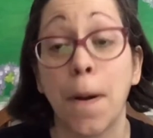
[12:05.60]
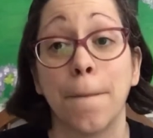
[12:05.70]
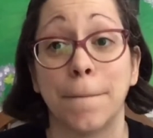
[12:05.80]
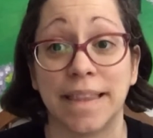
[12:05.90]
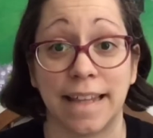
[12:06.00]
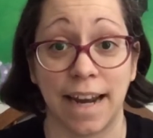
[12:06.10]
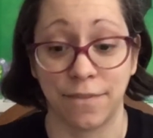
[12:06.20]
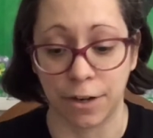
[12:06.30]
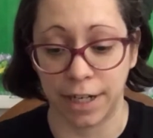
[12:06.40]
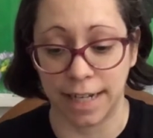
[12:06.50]
but then I
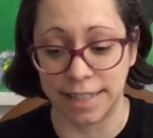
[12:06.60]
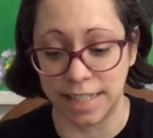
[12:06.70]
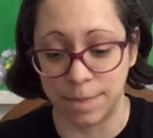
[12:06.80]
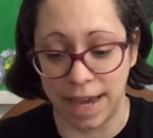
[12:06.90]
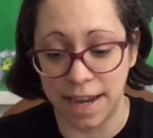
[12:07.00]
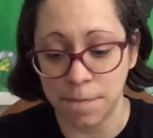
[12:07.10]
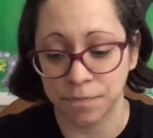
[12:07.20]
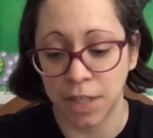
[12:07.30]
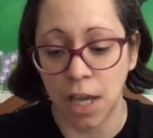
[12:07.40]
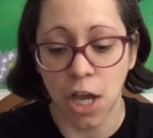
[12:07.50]
found it on eBay.
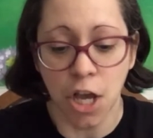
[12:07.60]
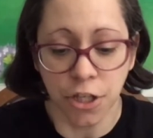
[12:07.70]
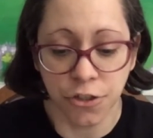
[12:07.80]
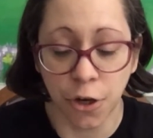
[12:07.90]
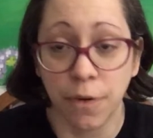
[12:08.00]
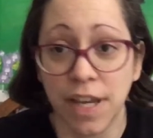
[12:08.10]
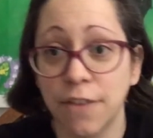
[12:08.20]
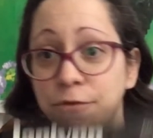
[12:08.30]
So if